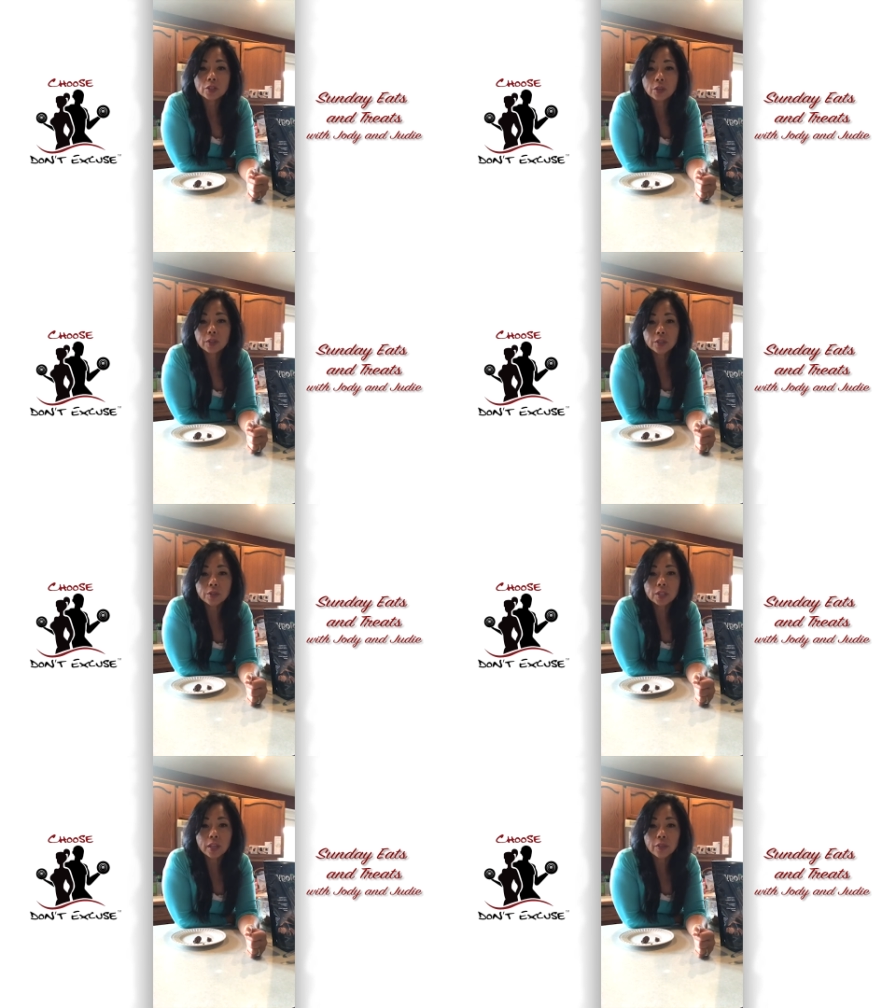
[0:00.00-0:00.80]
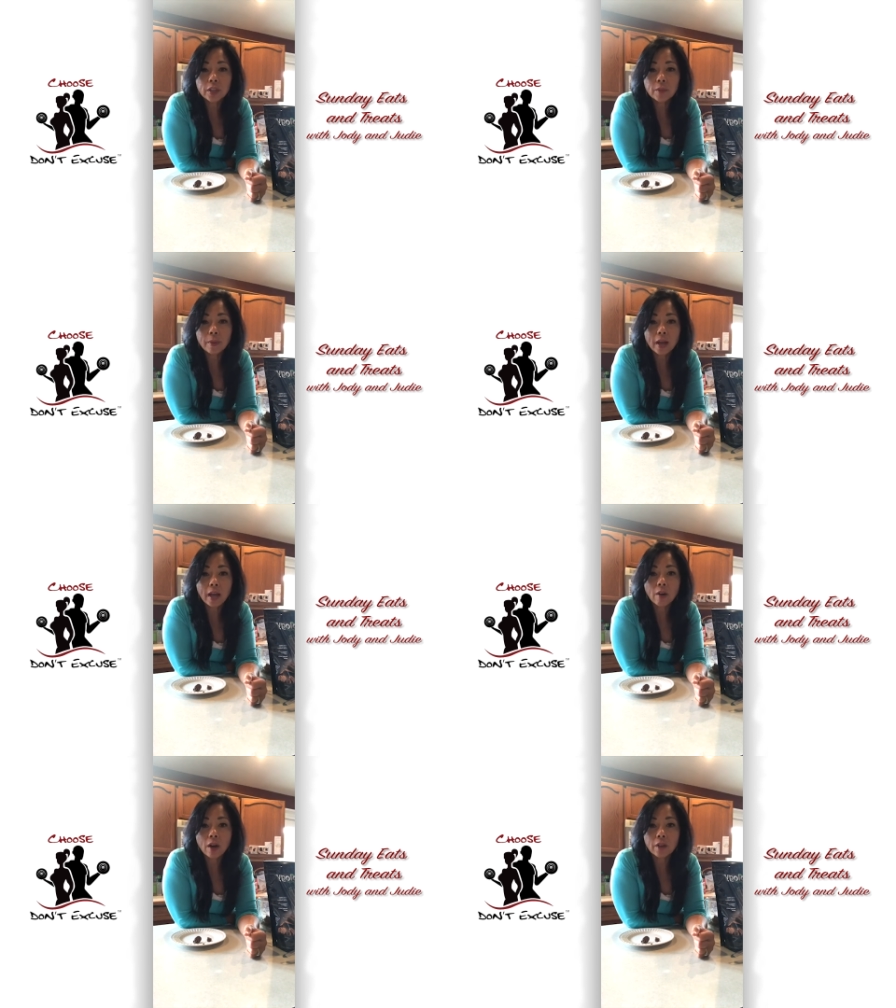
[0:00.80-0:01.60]
Jody, you say, think about
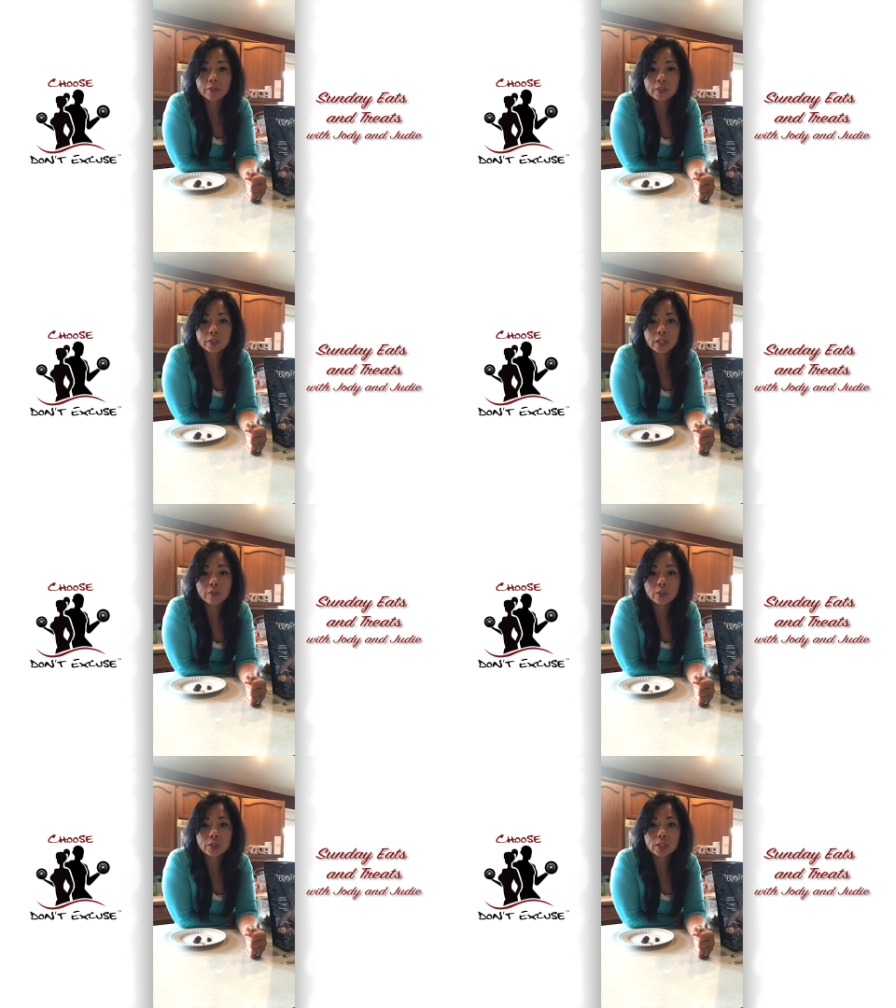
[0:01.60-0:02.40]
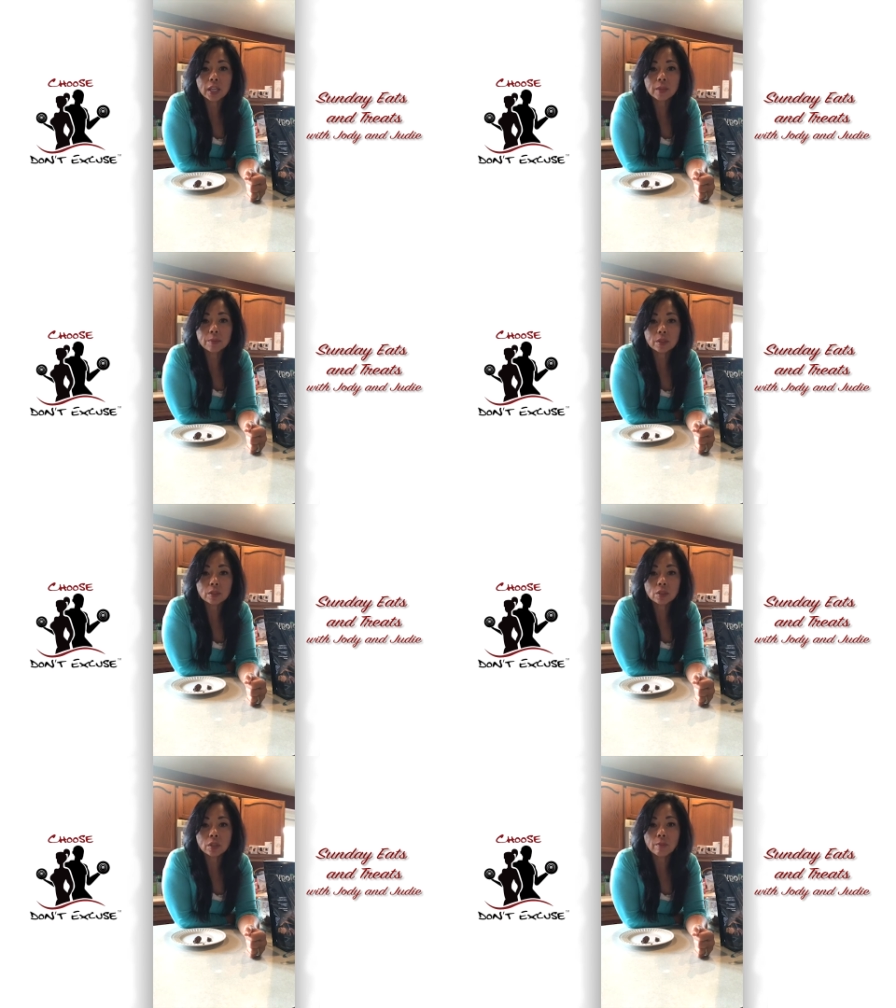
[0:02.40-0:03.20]
how often the Savior escaped
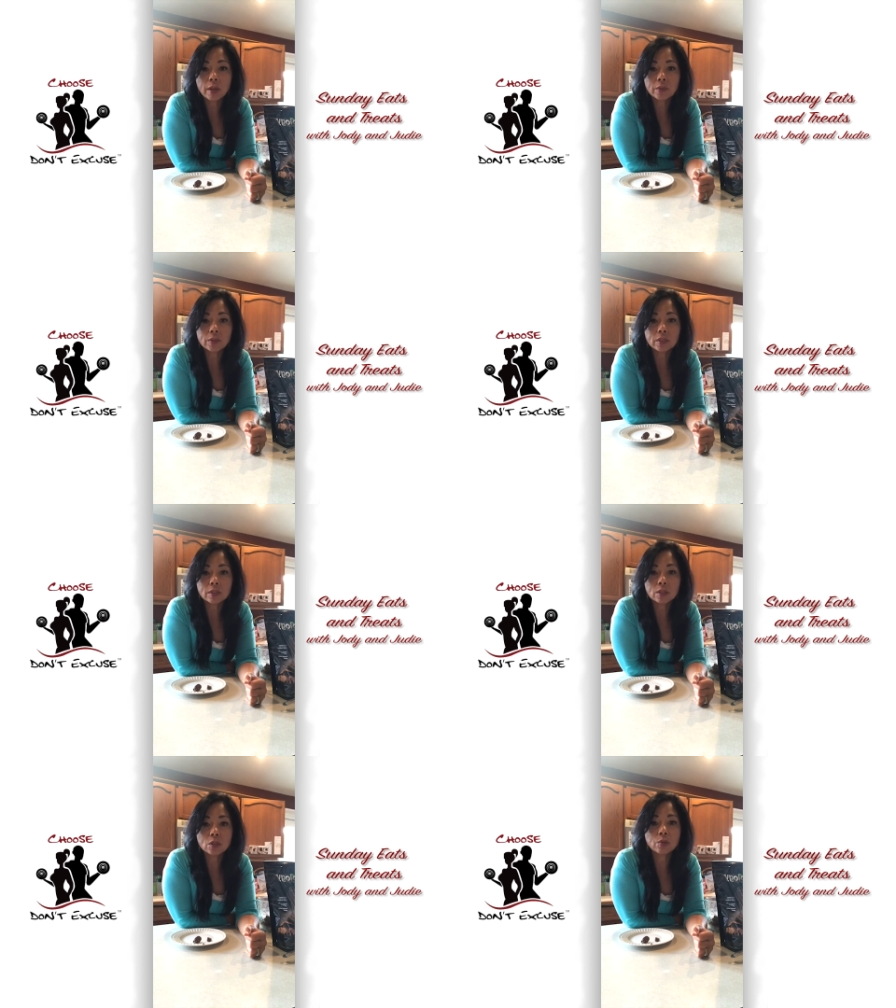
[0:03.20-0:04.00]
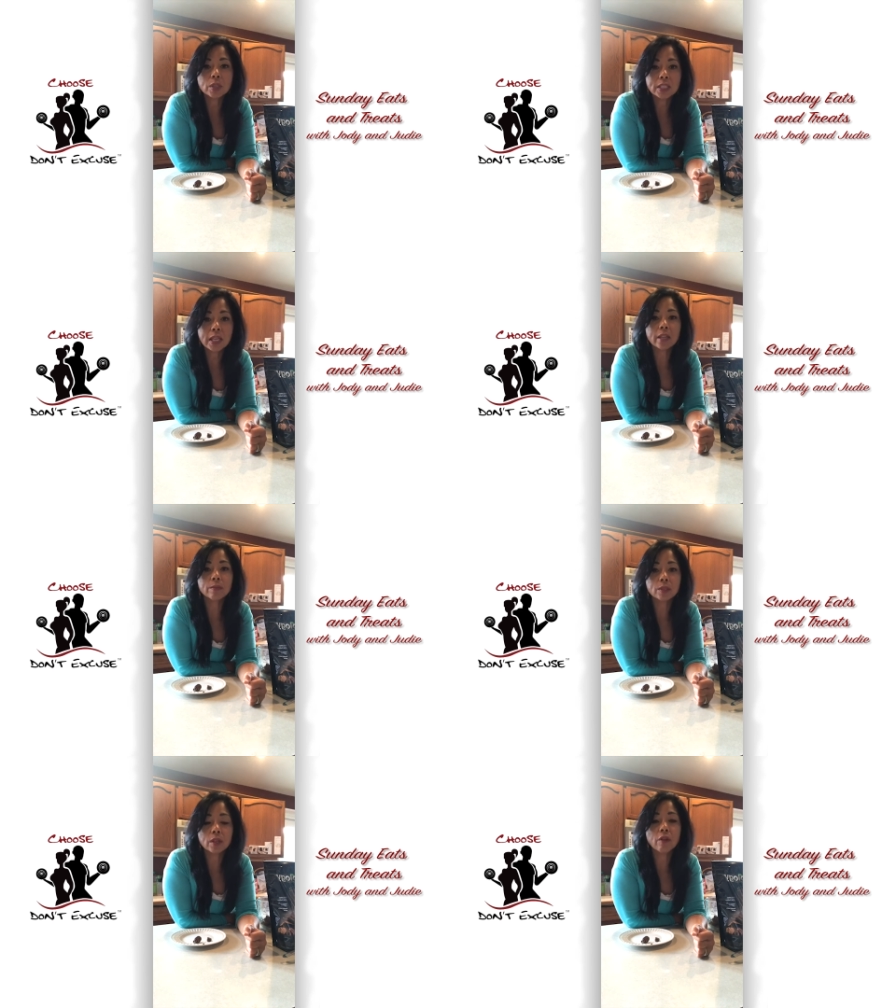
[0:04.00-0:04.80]
to the mountains to reset
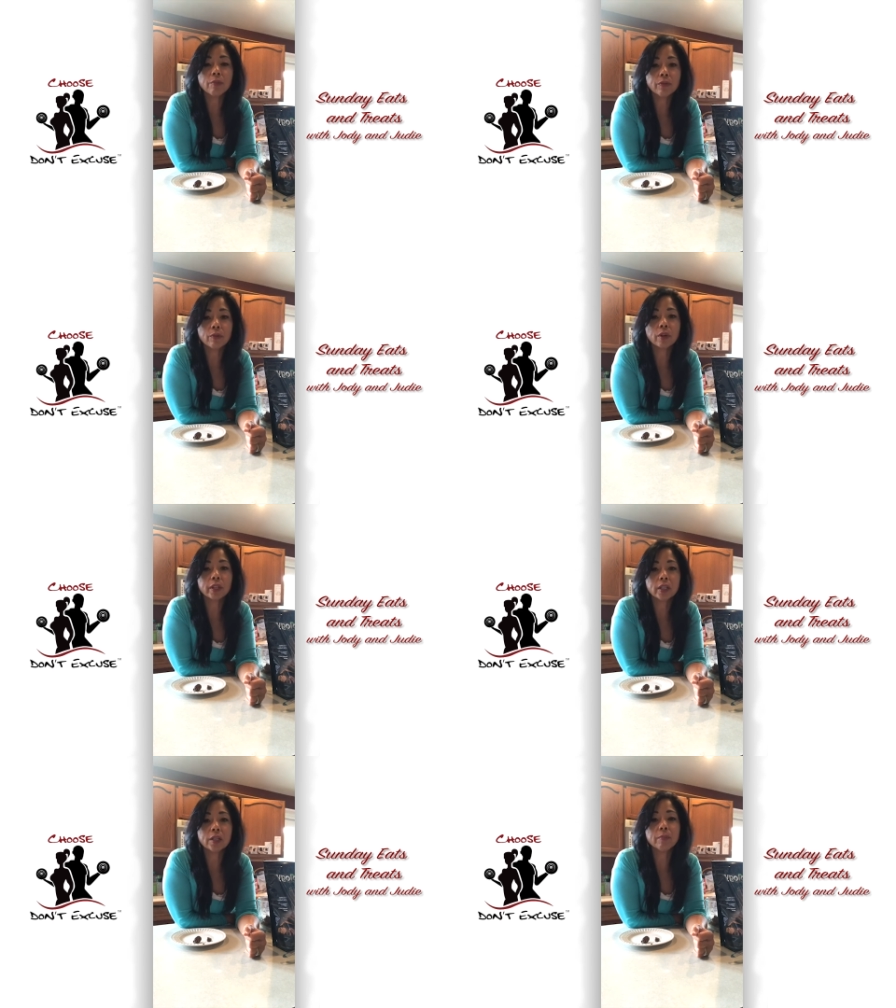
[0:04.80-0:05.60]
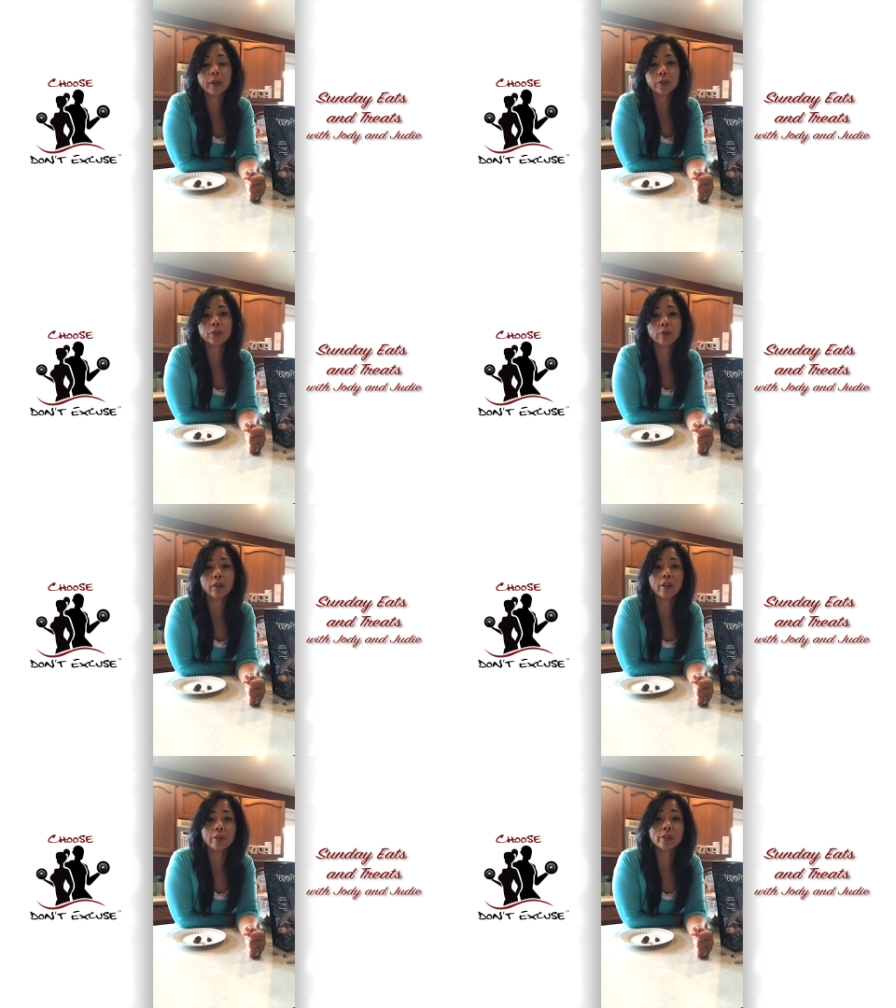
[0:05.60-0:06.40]
himself before he could better
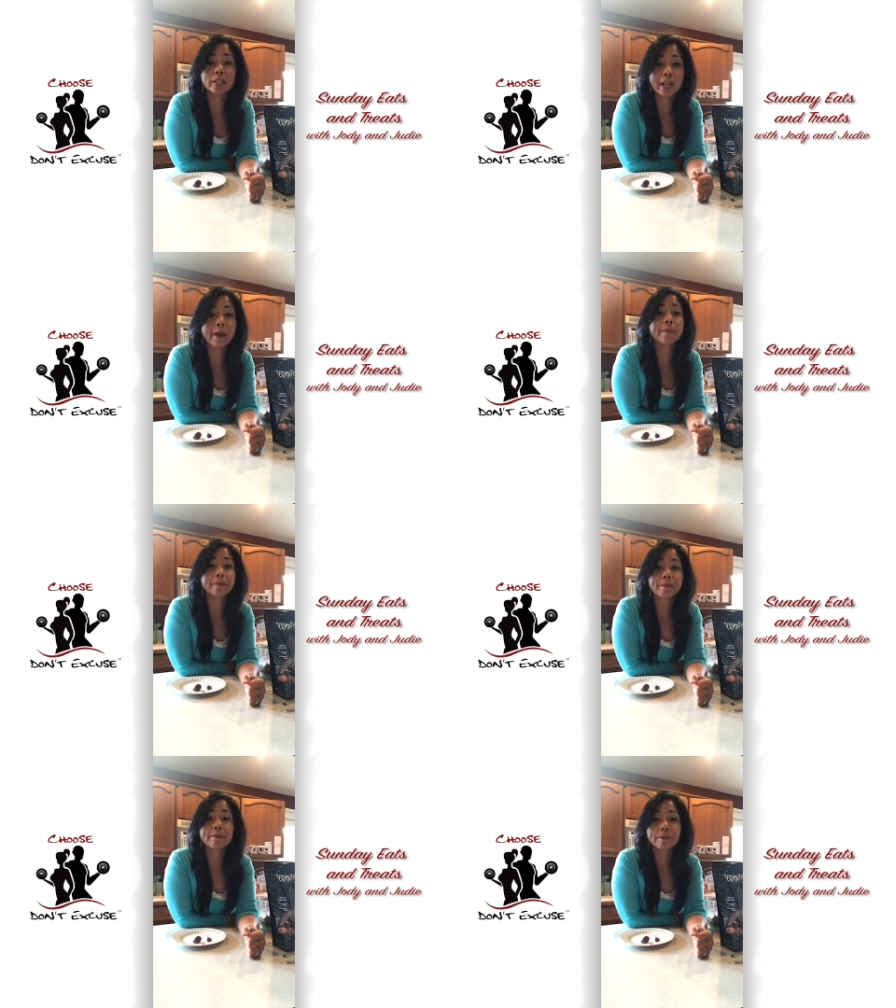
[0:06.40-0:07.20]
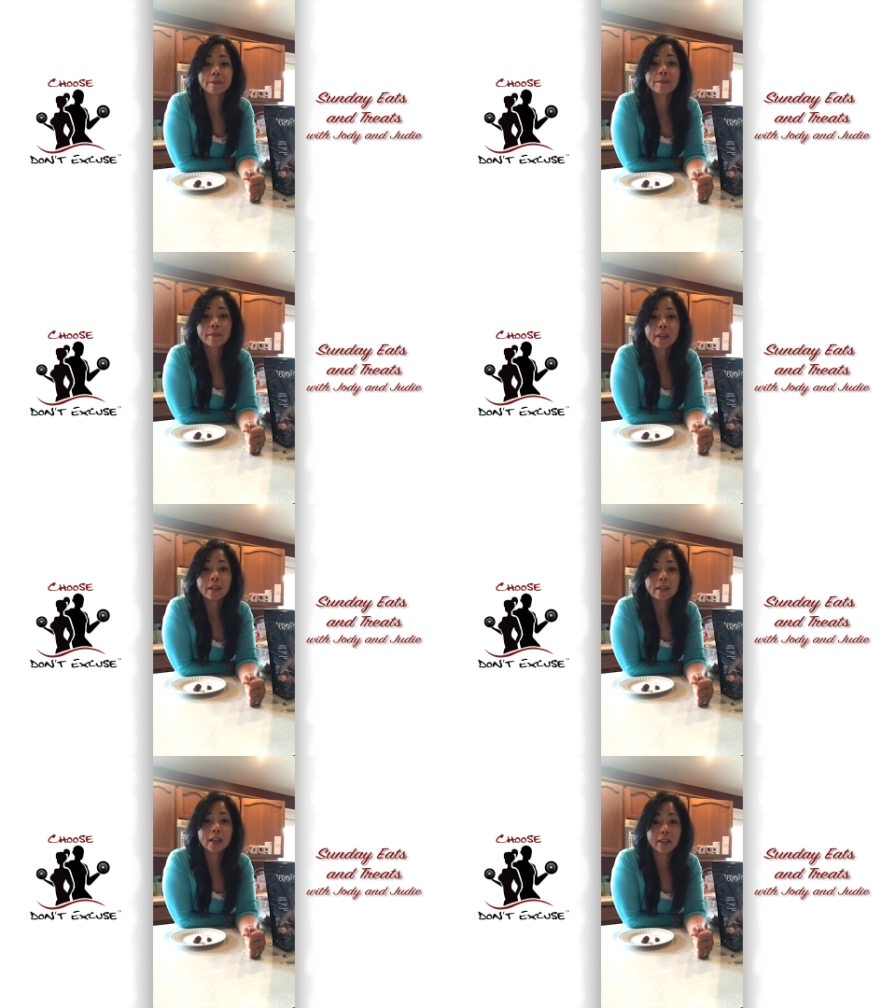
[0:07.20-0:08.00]
serve others. Yeah,
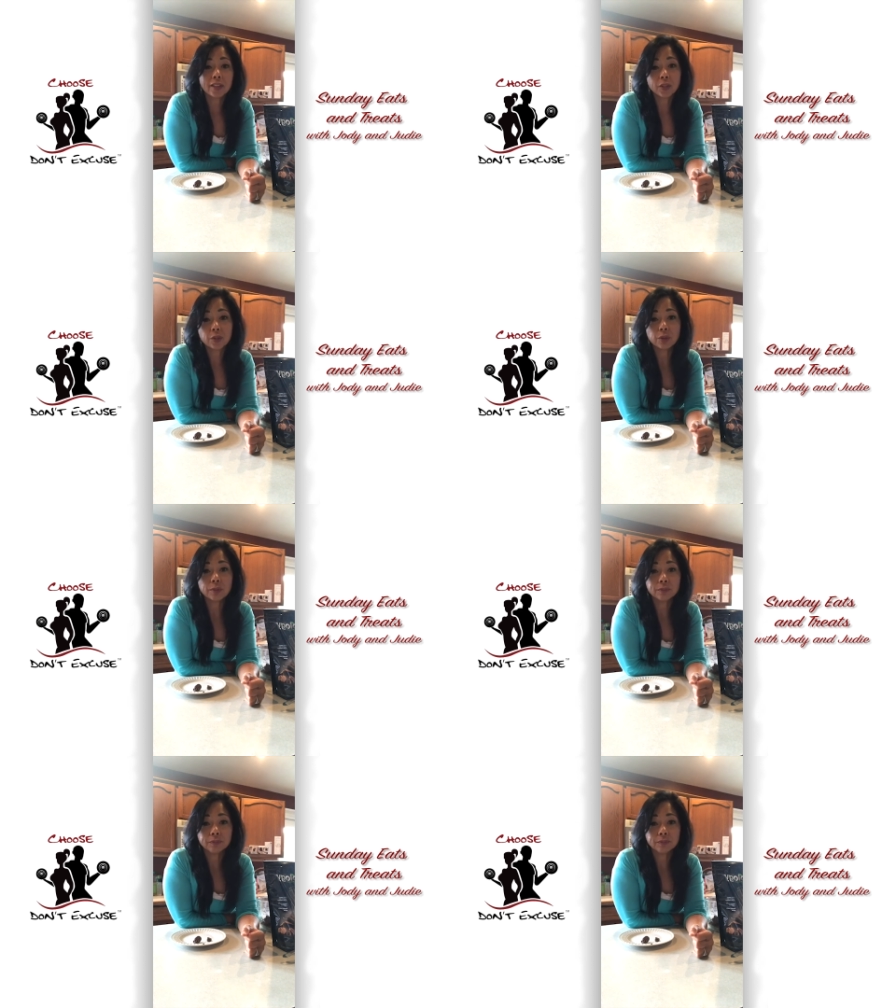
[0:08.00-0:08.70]
that's true.